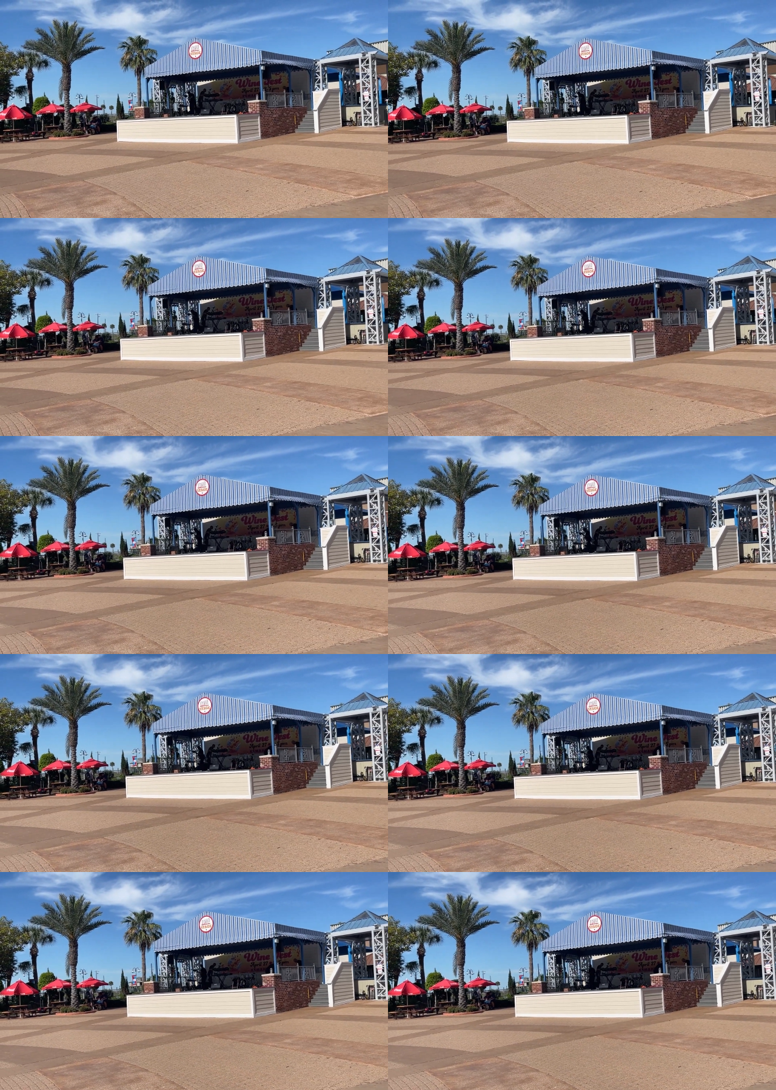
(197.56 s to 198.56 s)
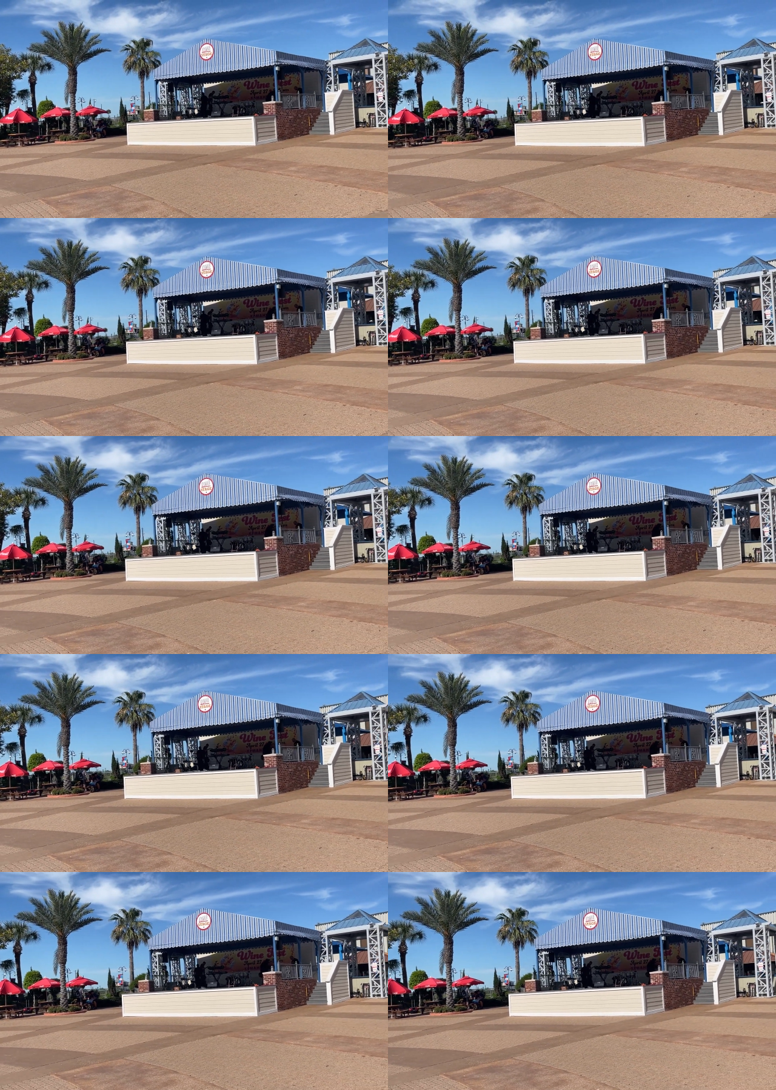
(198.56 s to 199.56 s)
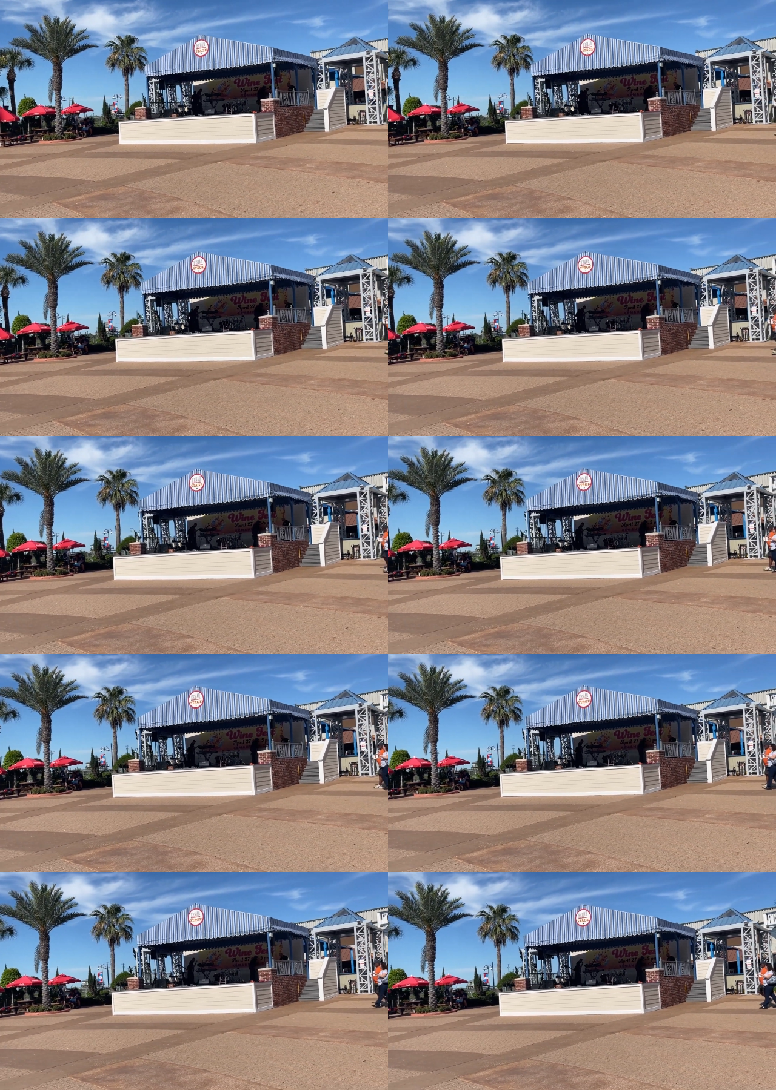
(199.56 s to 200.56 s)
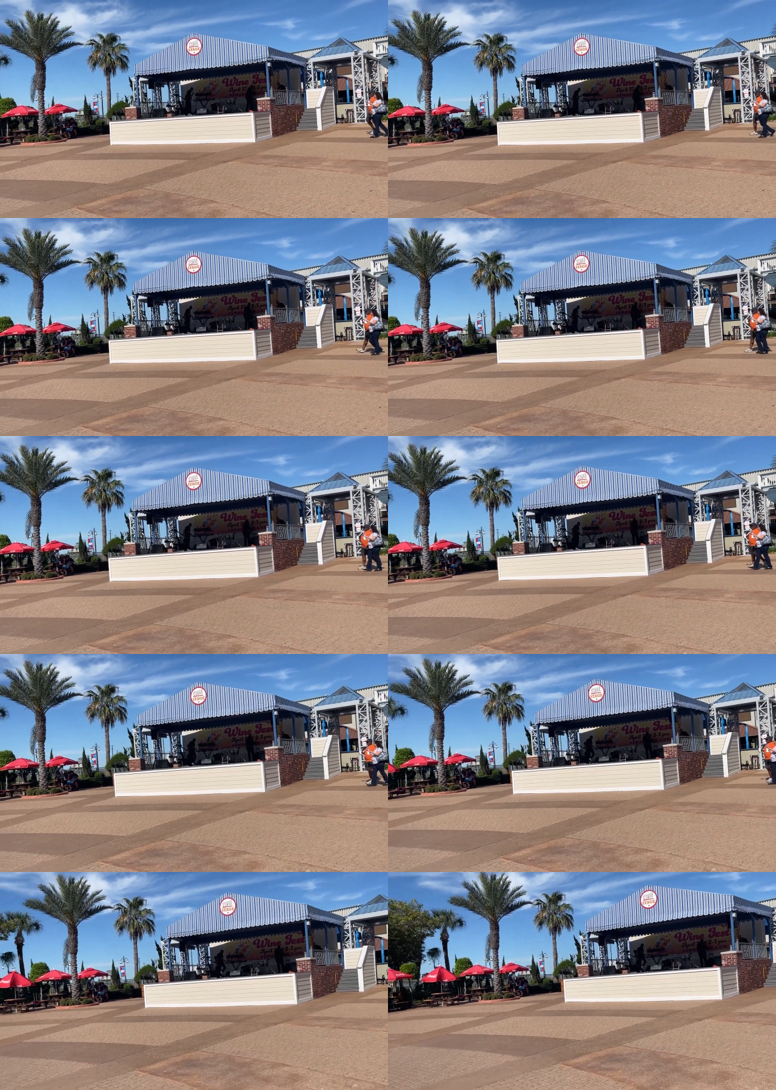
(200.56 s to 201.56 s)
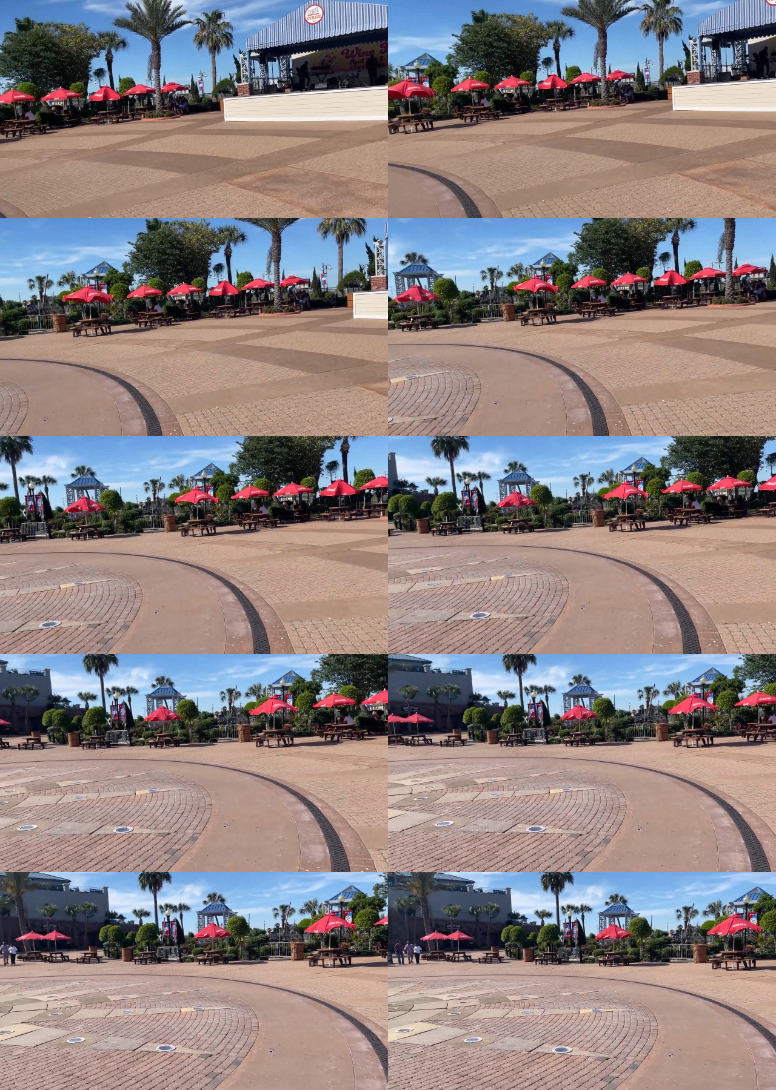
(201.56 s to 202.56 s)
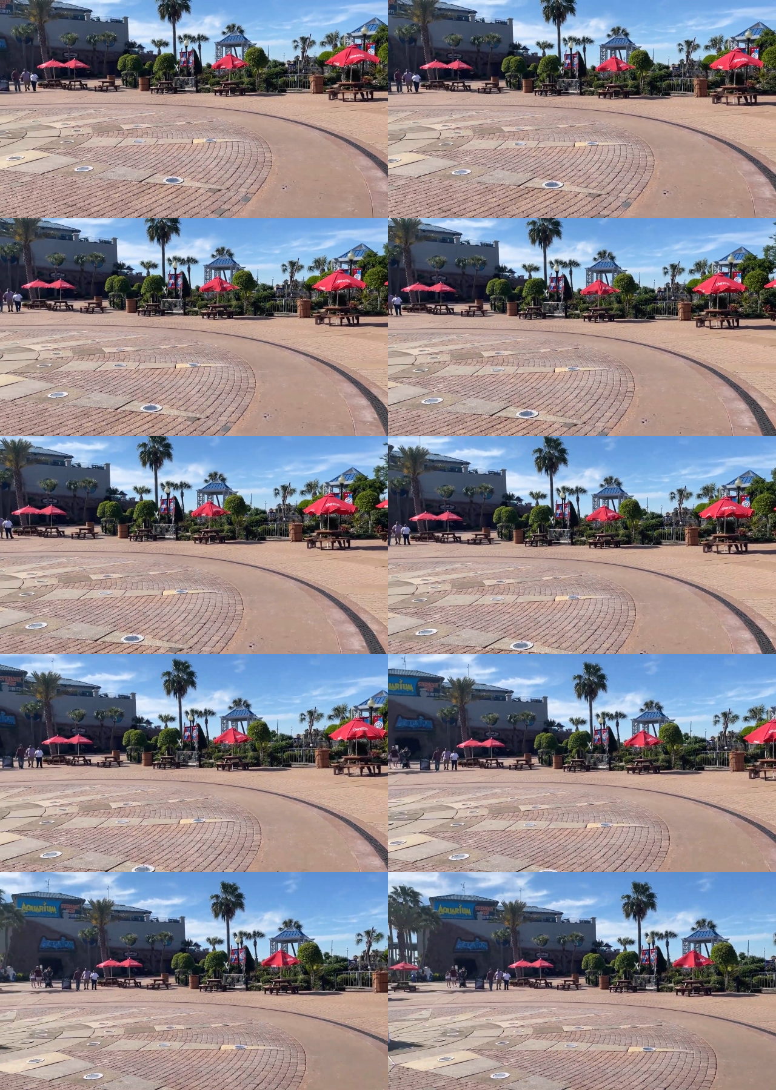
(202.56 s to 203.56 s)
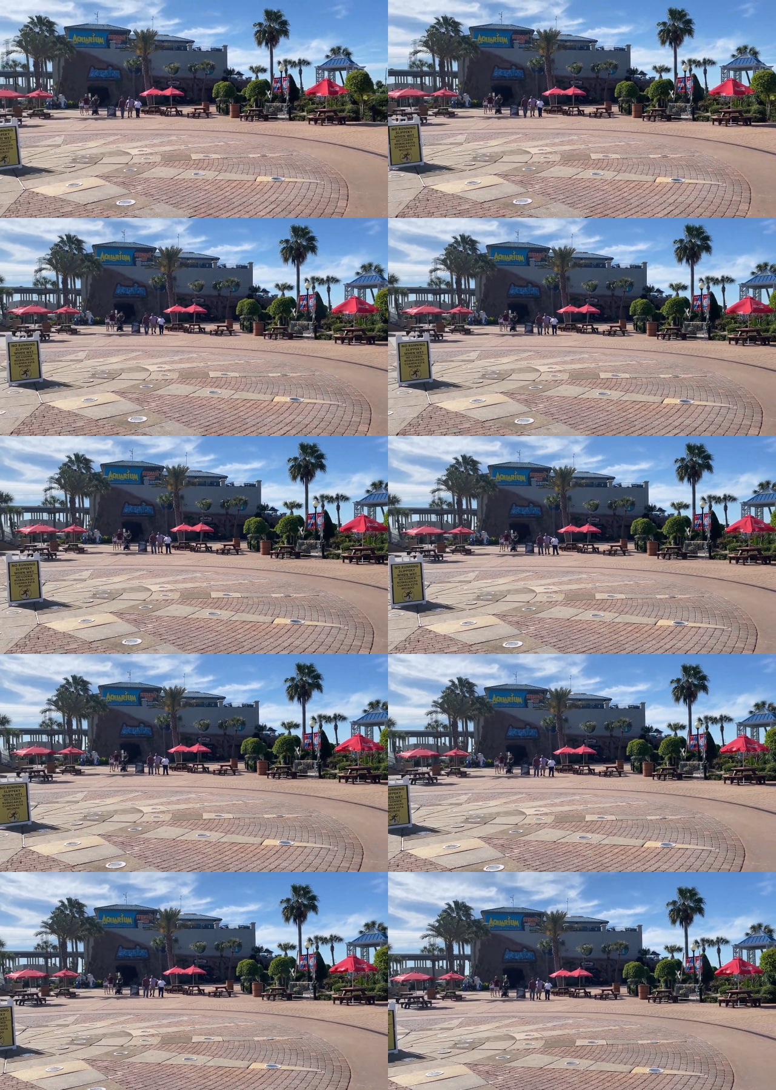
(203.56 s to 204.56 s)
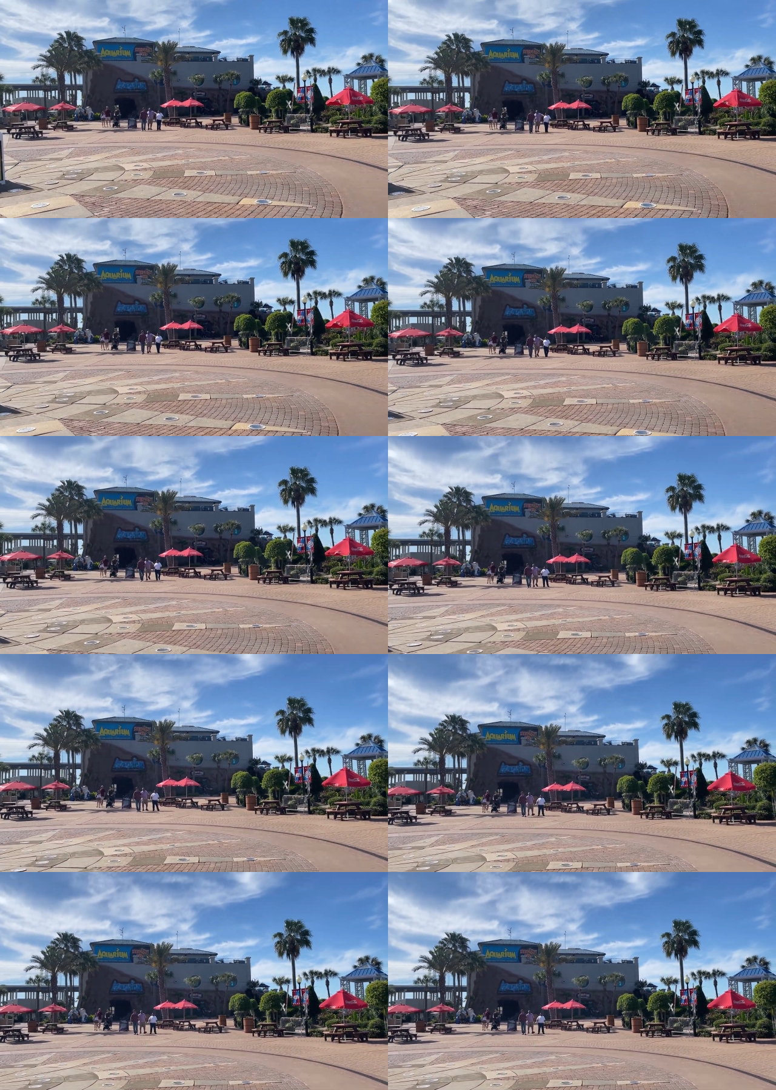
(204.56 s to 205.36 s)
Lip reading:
Nobody's mouth can be seen.